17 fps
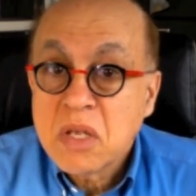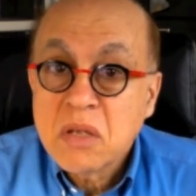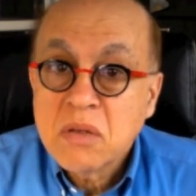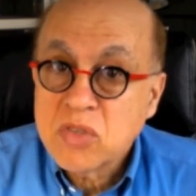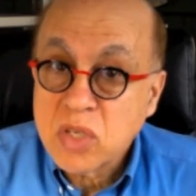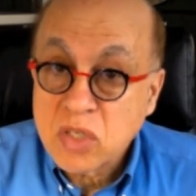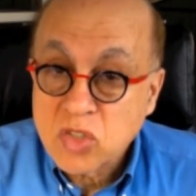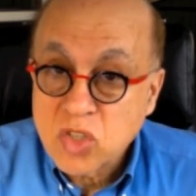
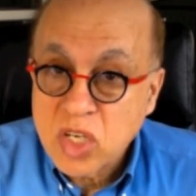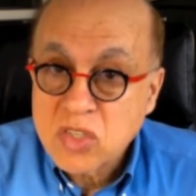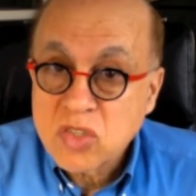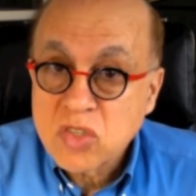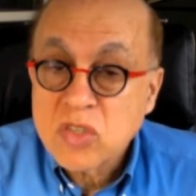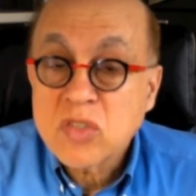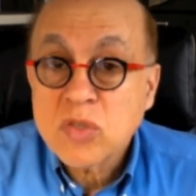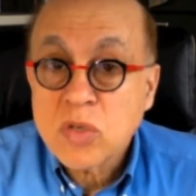
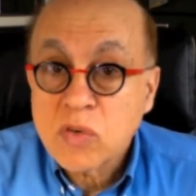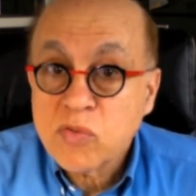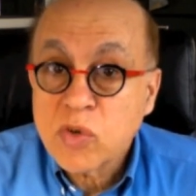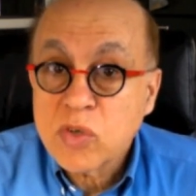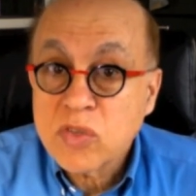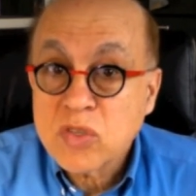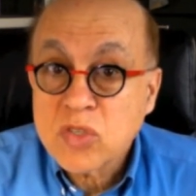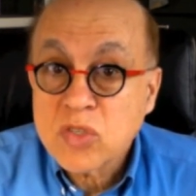suggestions, so
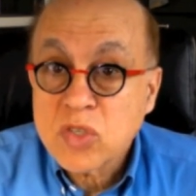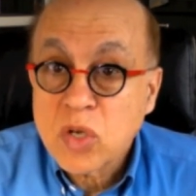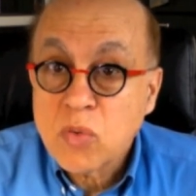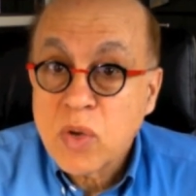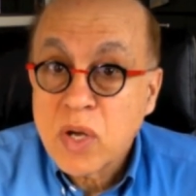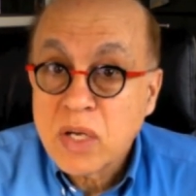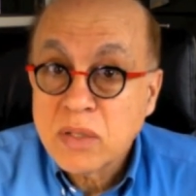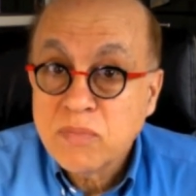forth and so
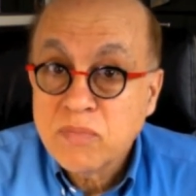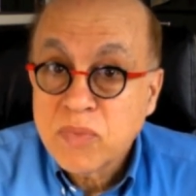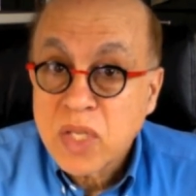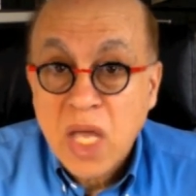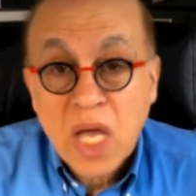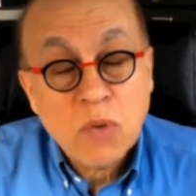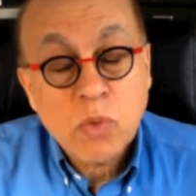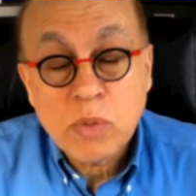on,
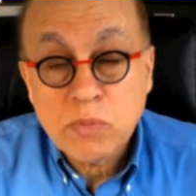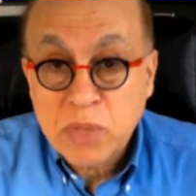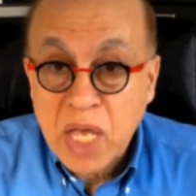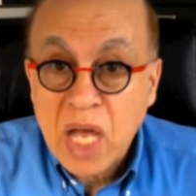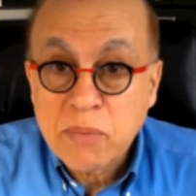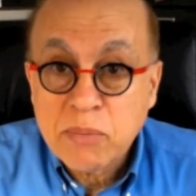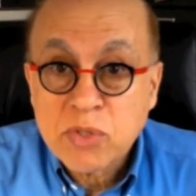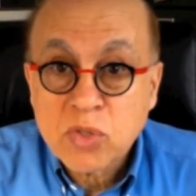and we'll be
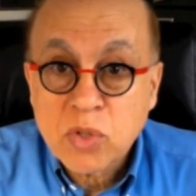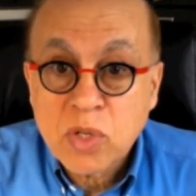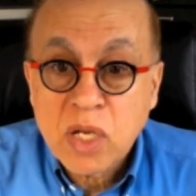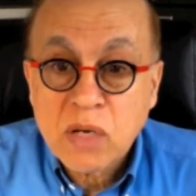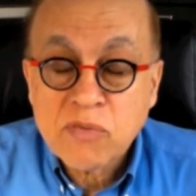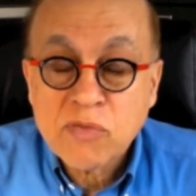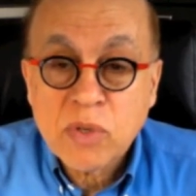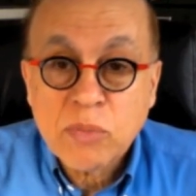happy to
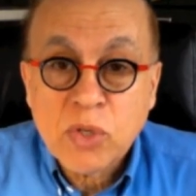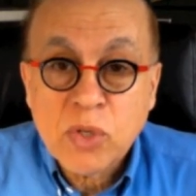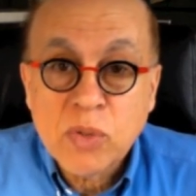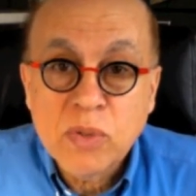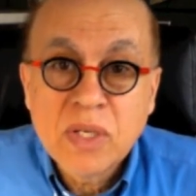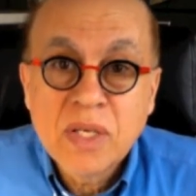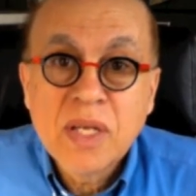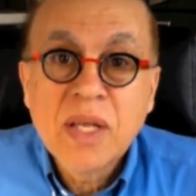hear from you.
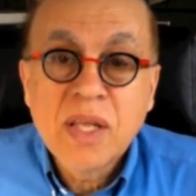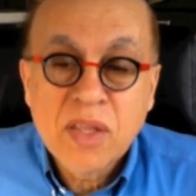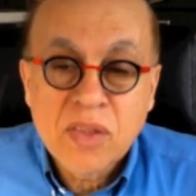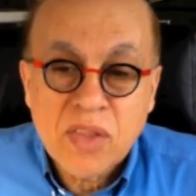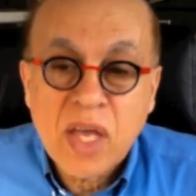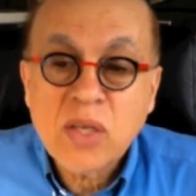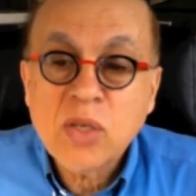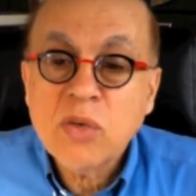
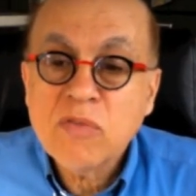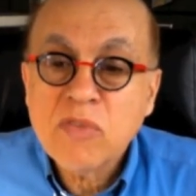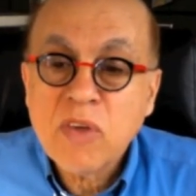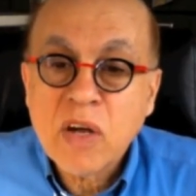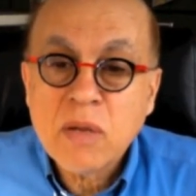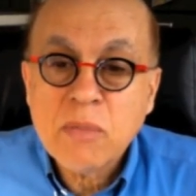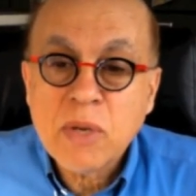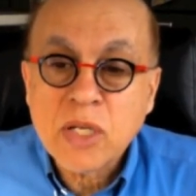Thank you
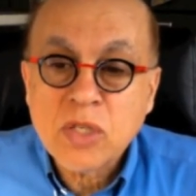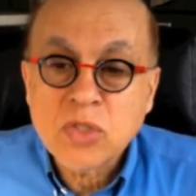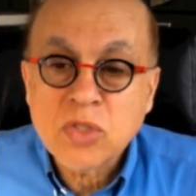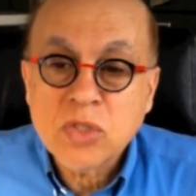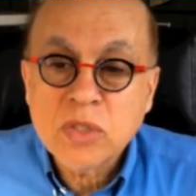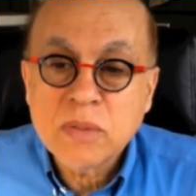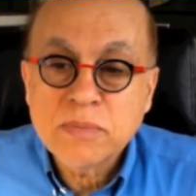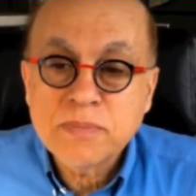very
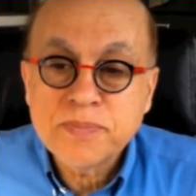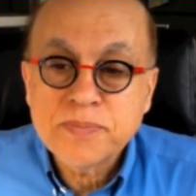much.